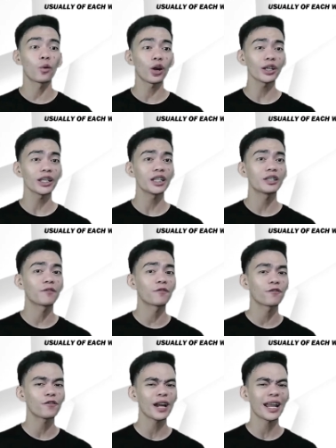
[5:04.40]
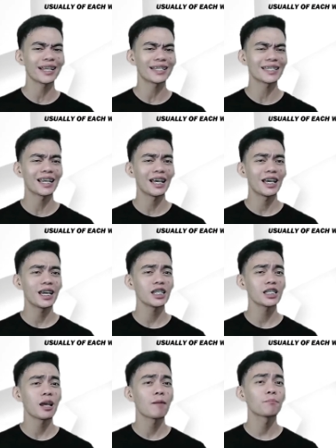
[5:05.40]
word in the phrase,
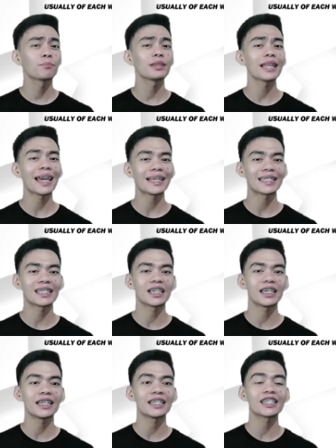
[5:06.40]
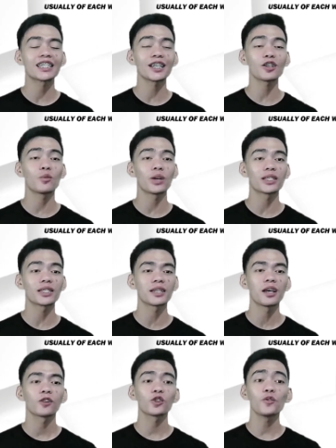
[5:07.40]
is placed in sequence
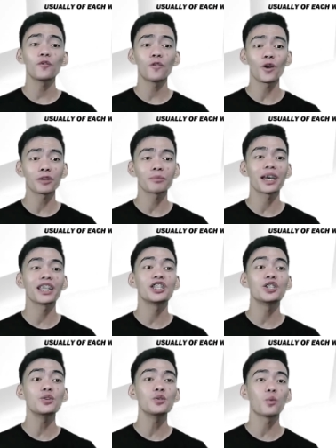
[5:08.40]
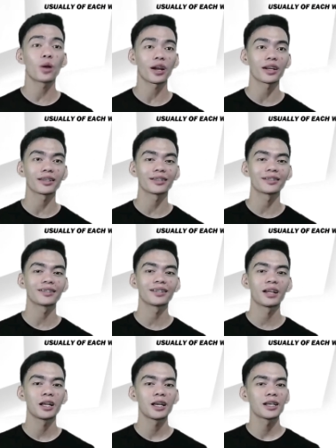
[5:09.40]
to form a new word.
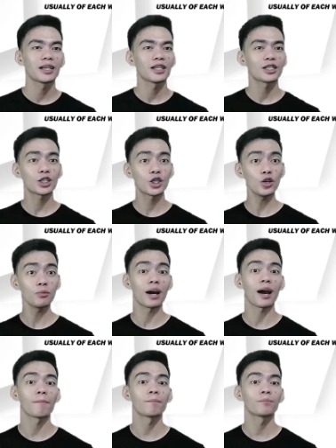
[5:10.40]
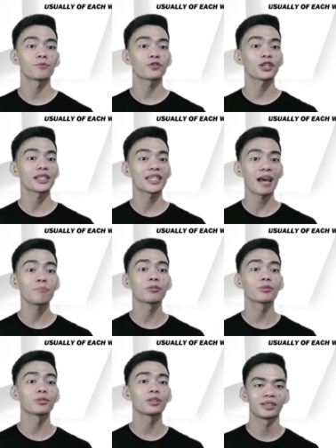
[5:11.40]
Scuba, for
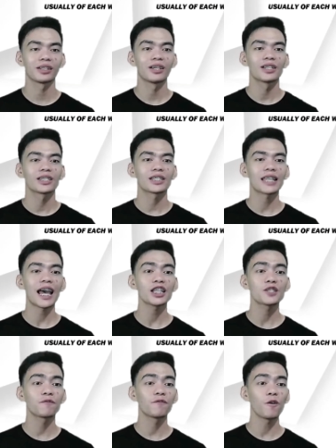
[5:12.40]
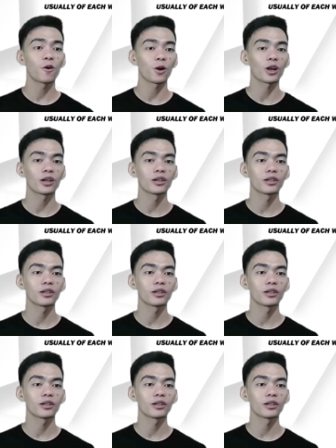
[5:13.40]
example, stands for